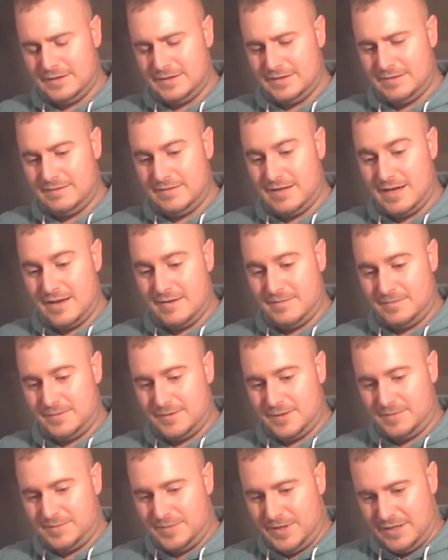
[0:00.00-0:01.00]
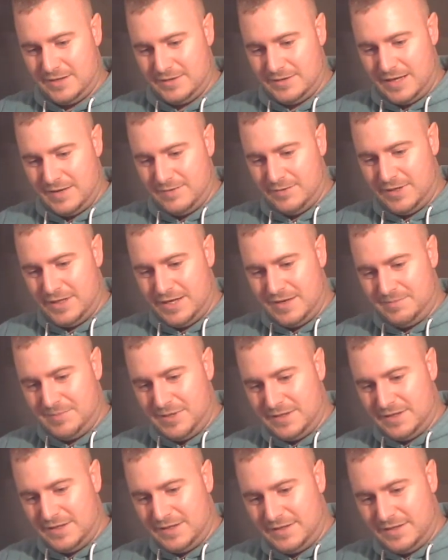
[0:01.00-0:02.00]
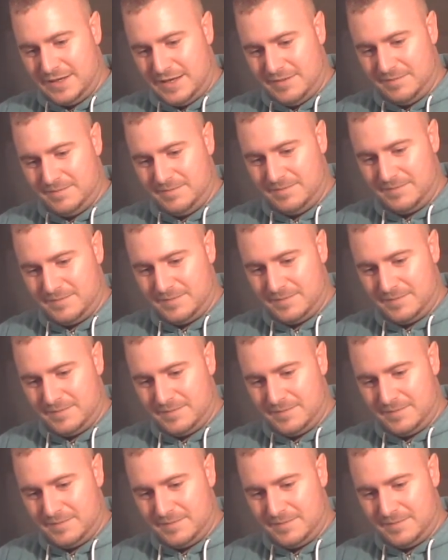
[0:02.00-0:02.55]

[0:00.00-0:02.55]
And yeah, just been generally a busy time.